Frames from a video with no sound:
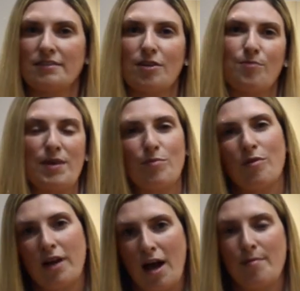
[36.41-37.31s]
So people
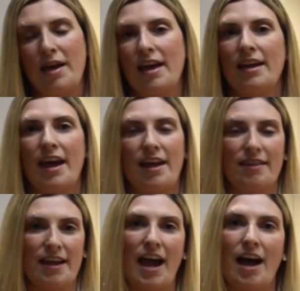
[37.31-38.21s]
will come in and
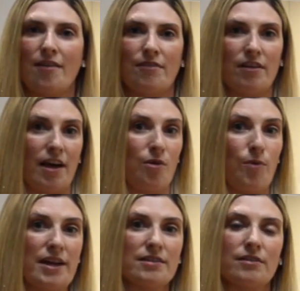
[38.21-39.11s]
they have a lot of
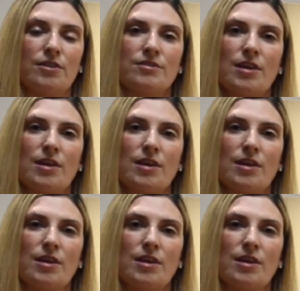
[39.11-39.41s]
weight to lose.